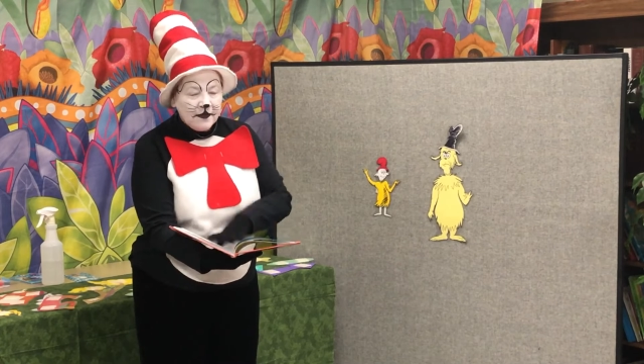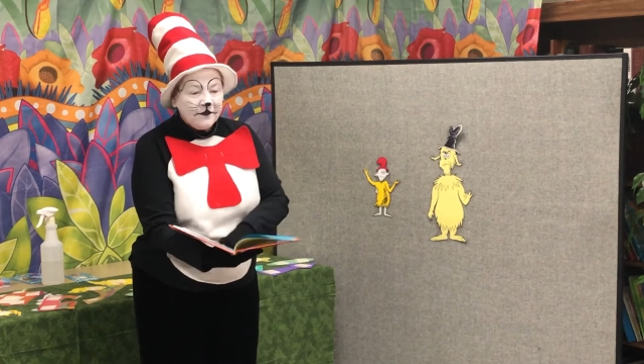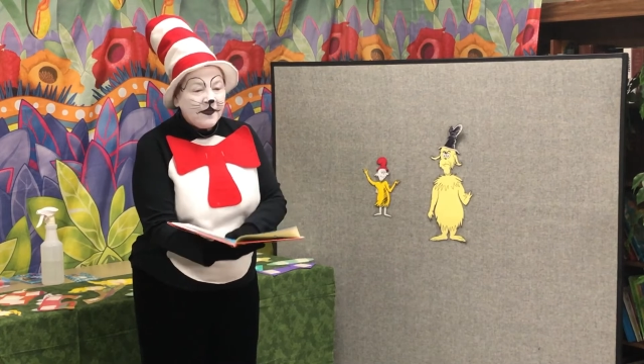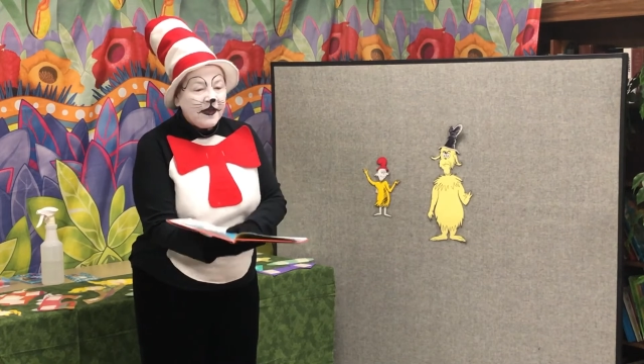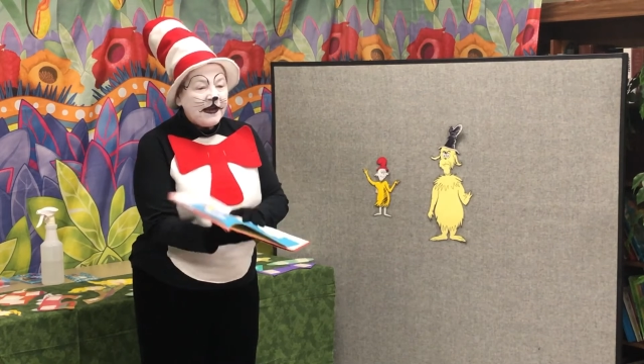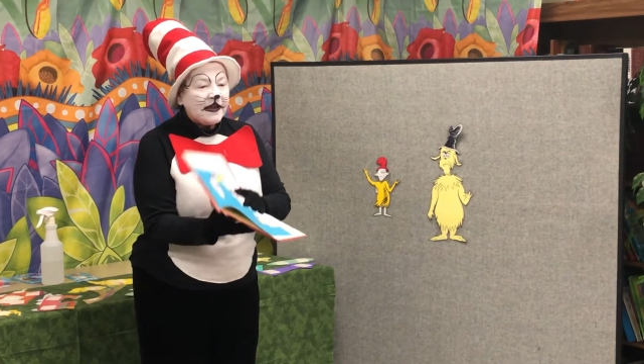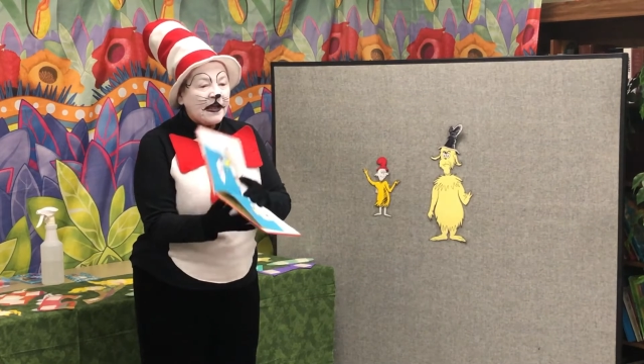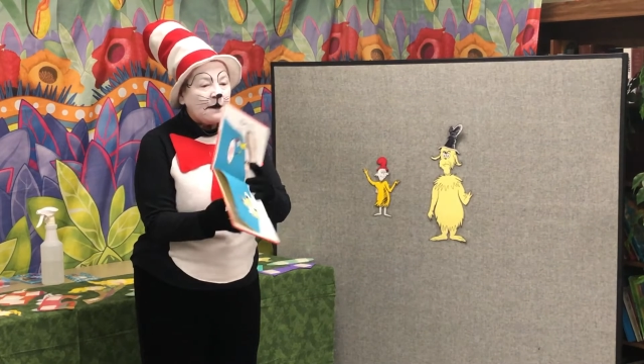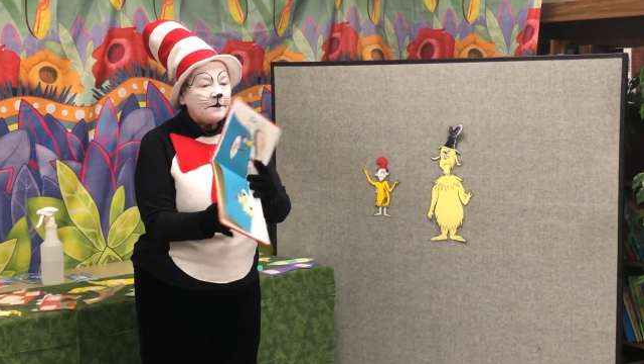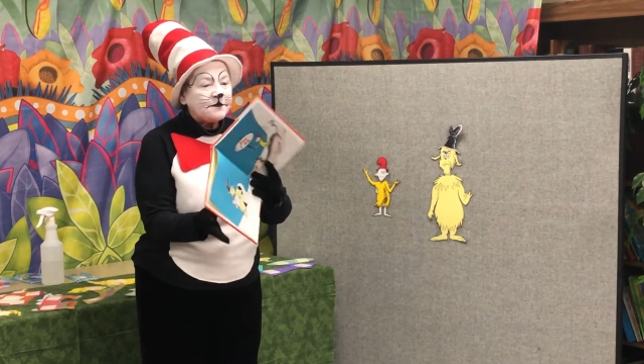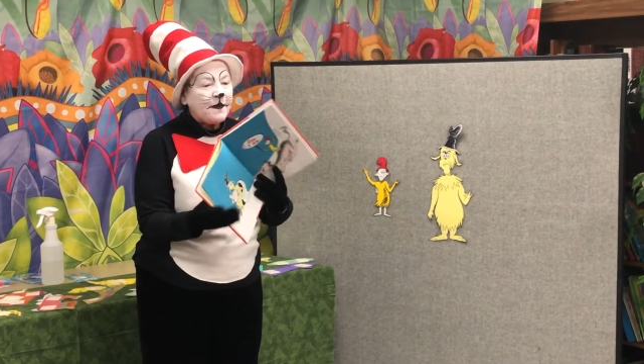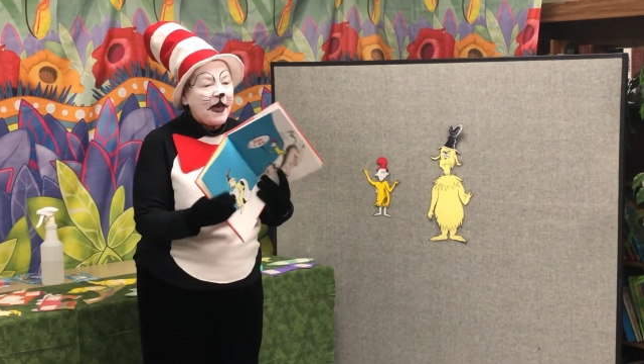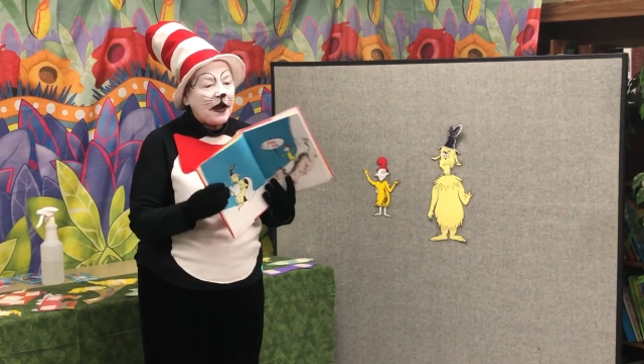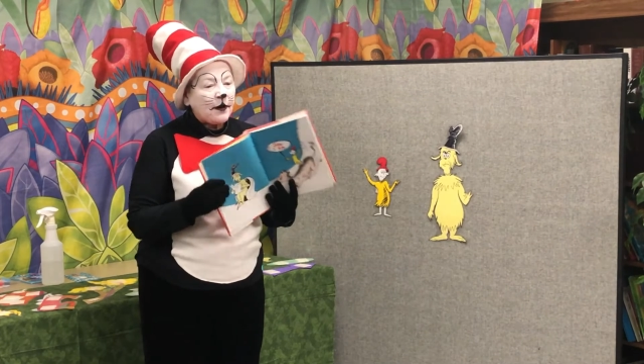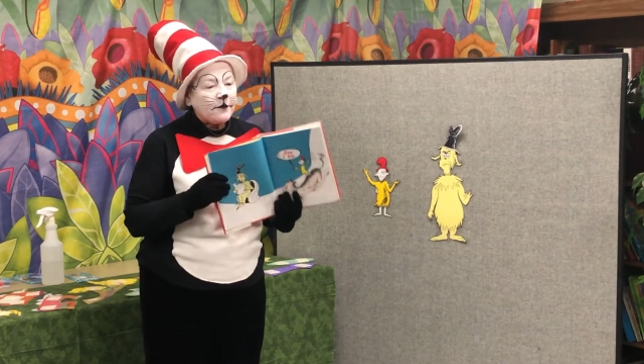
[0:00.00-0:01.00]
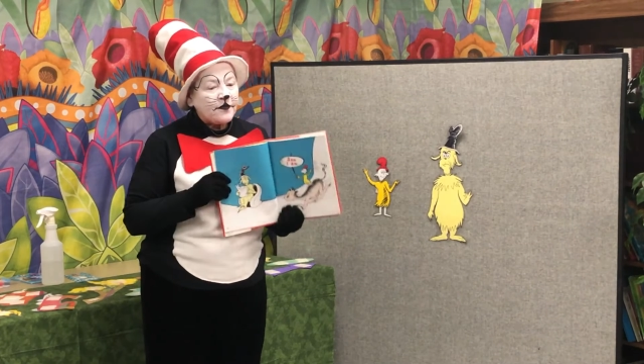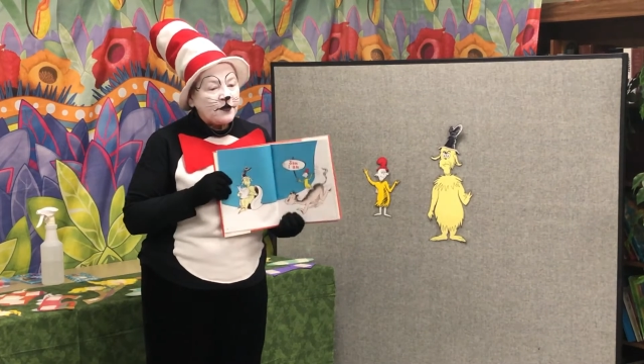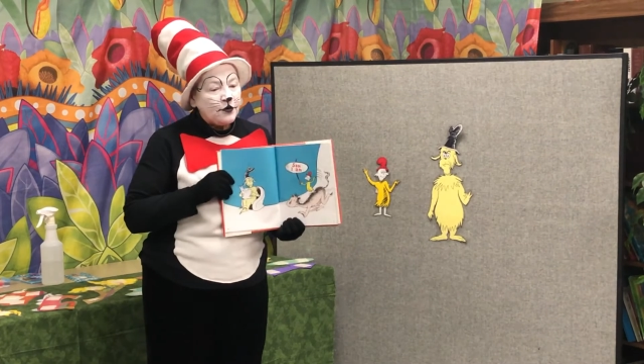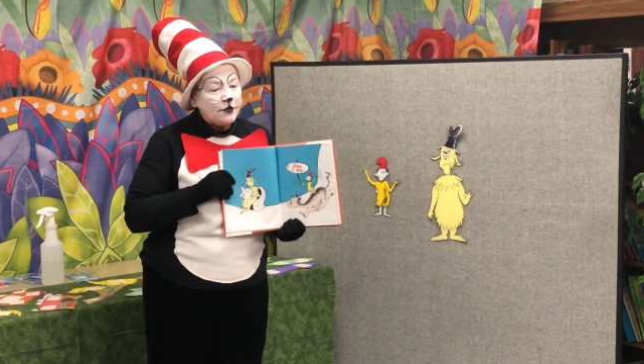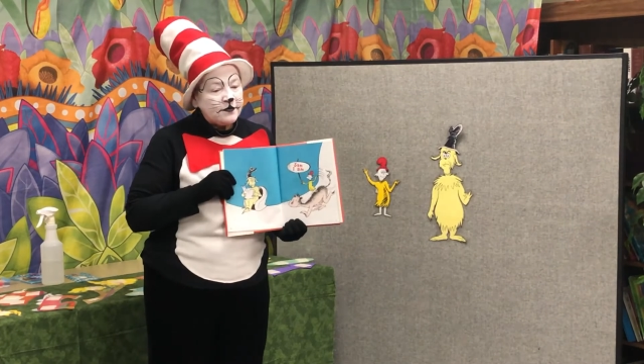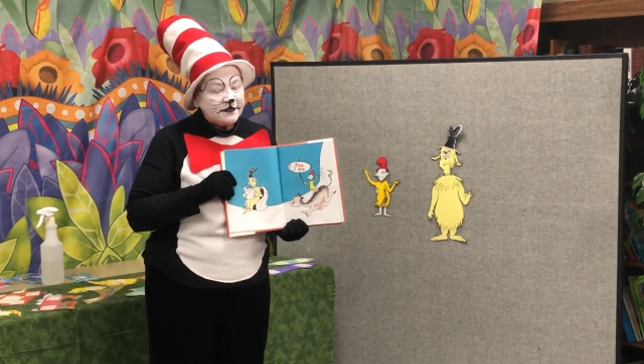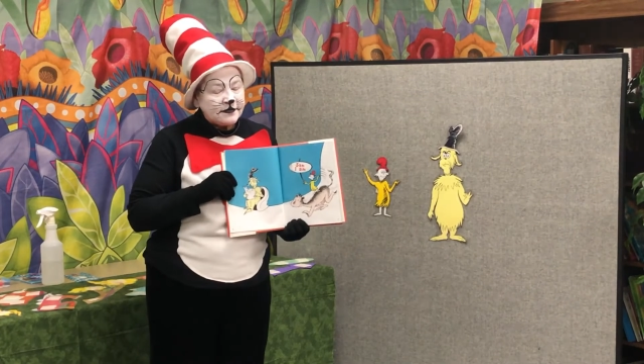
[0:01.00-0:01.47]
then he comes back with a
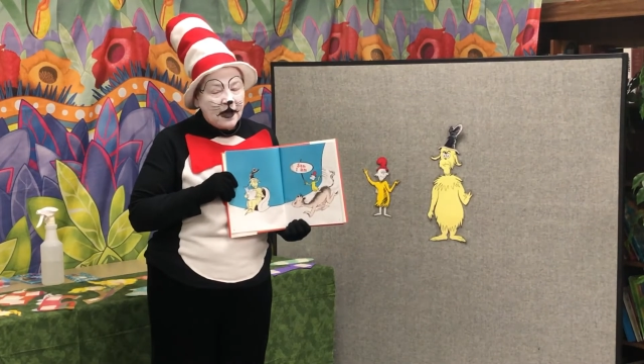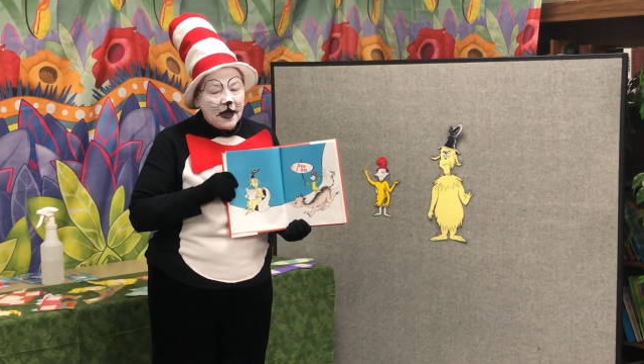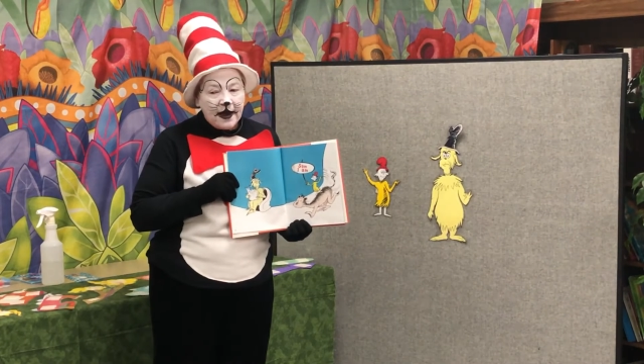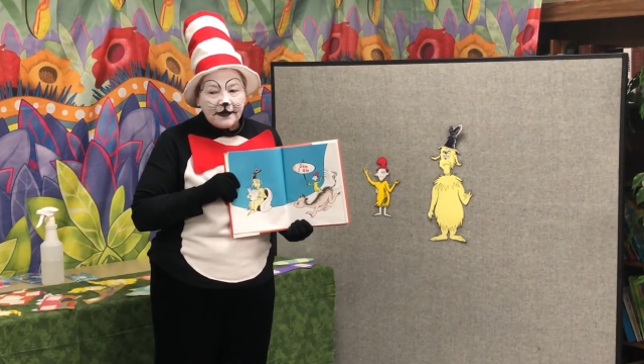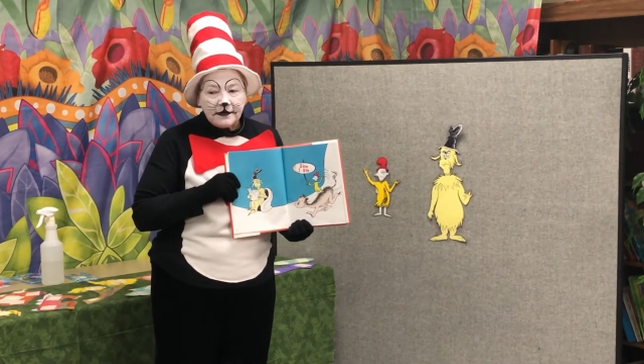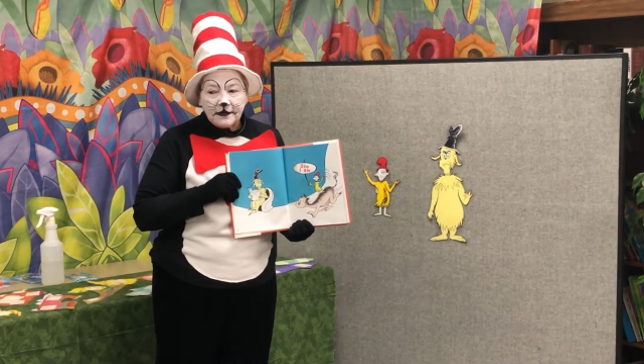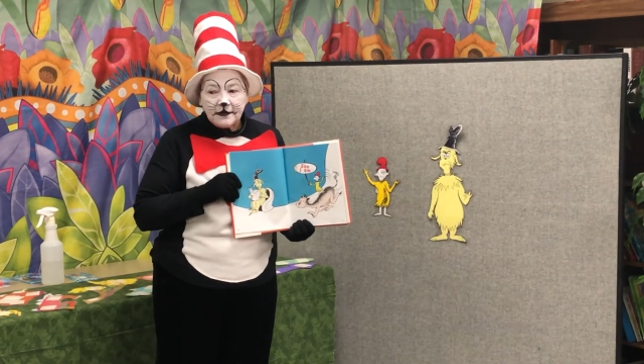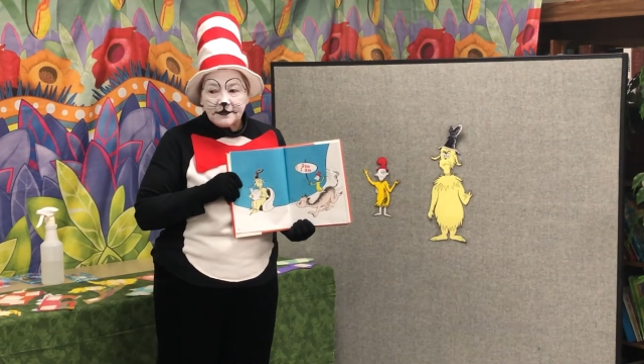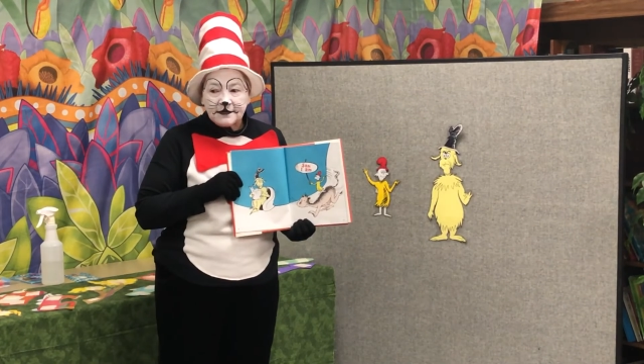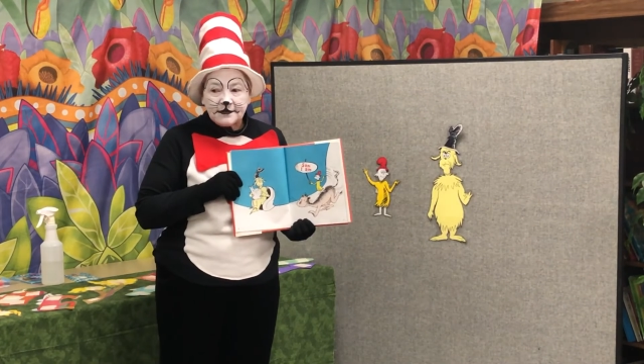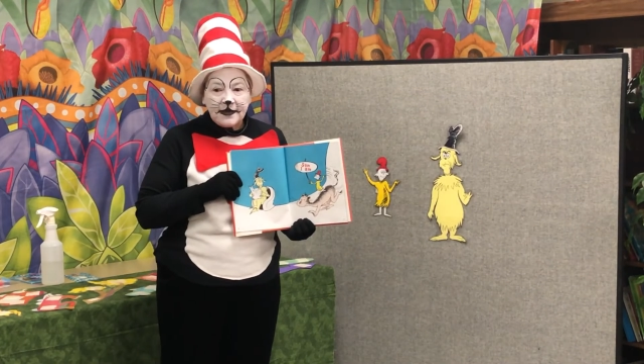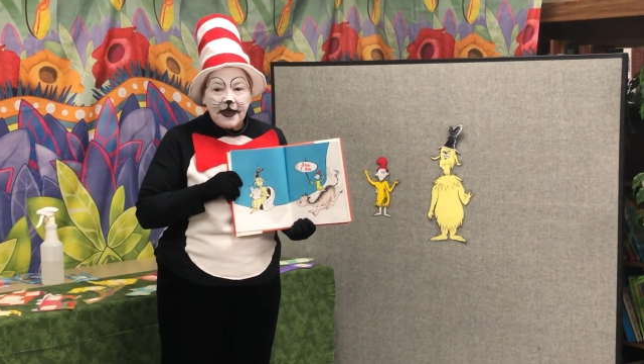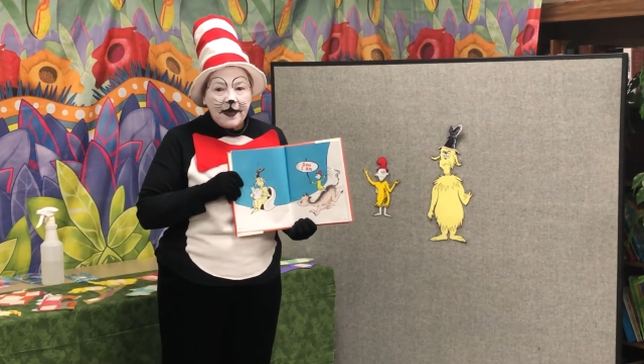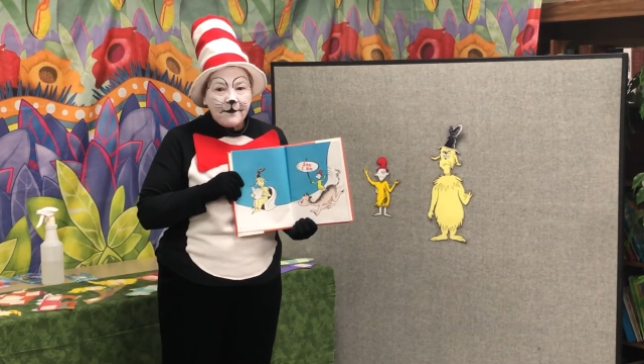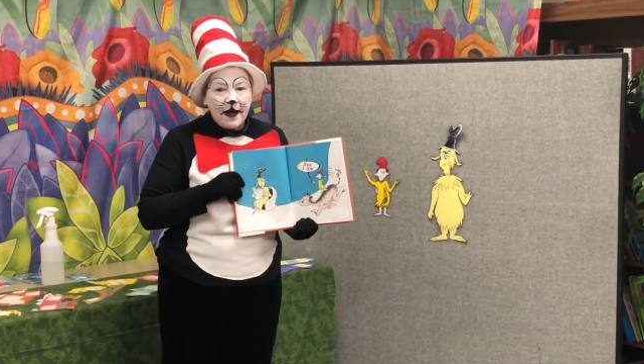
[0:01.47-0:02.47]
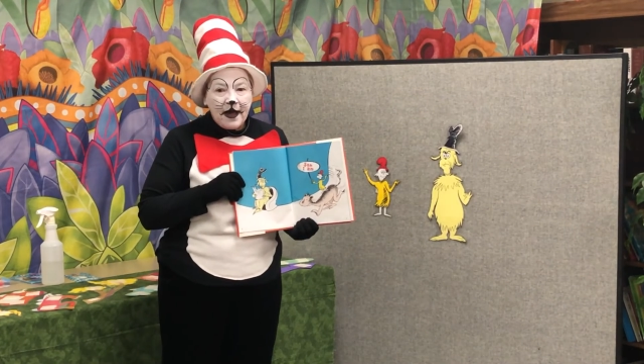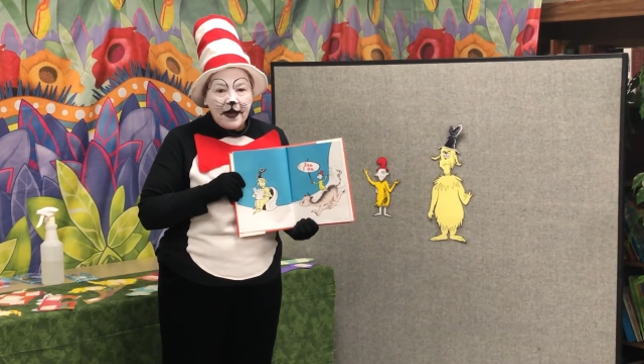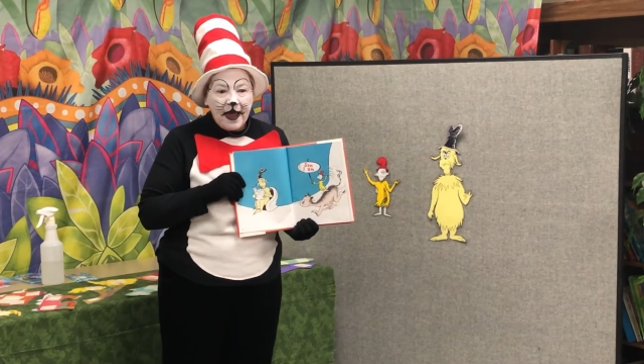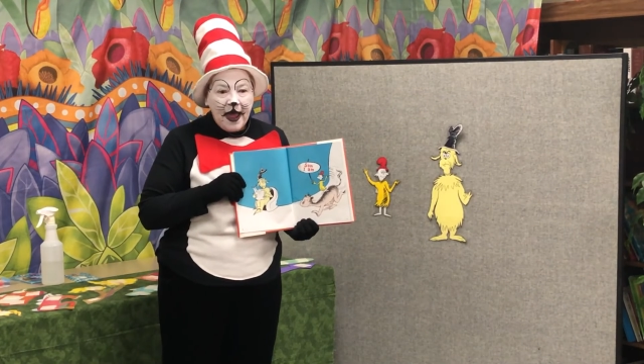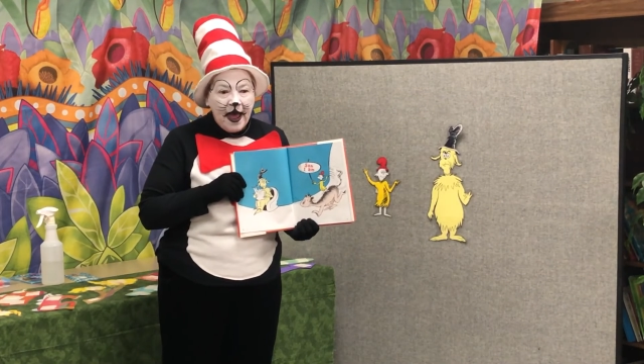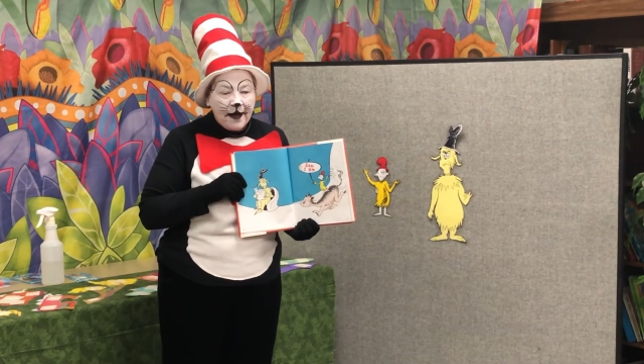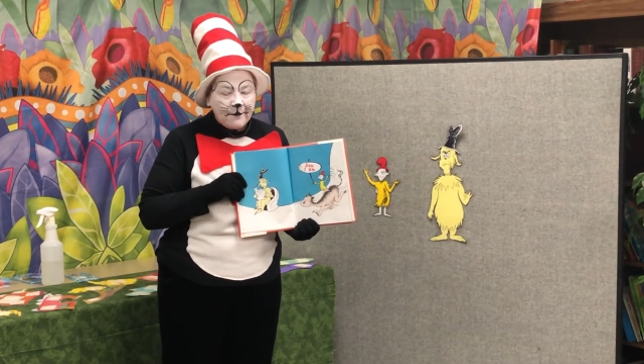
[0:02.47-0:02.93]
new sign. Sam I
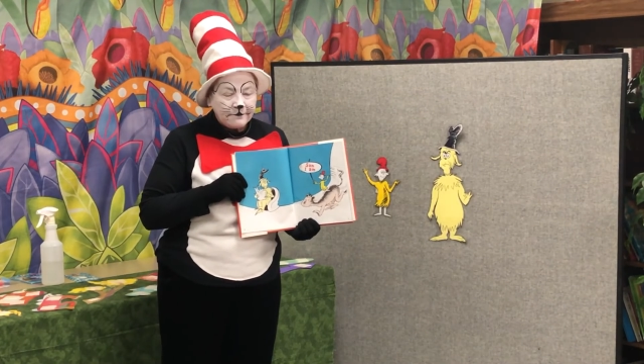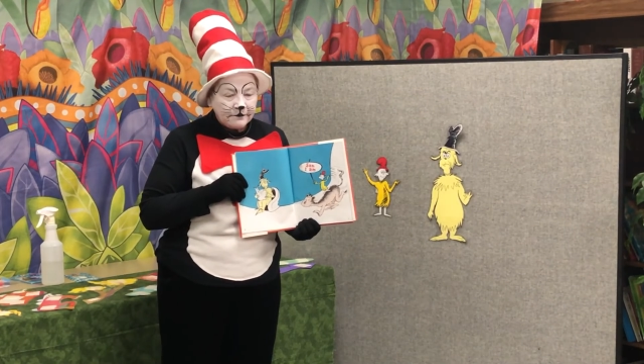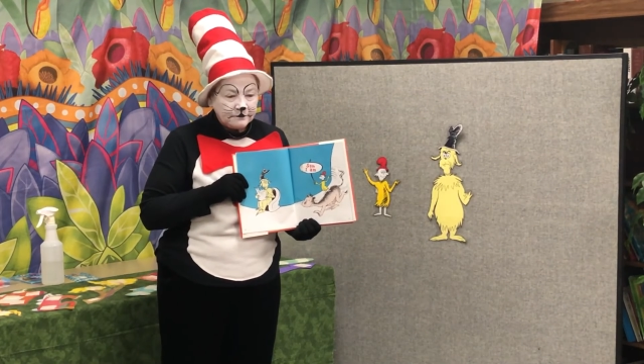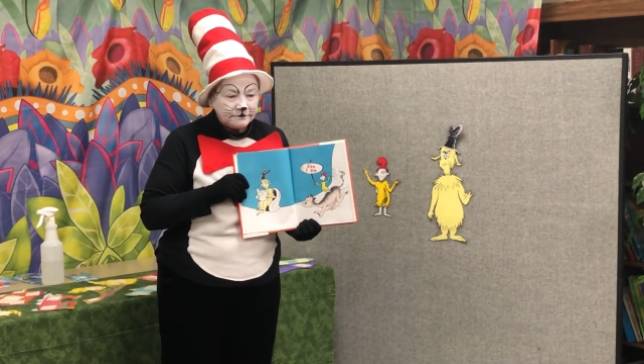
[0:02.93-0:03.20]
am.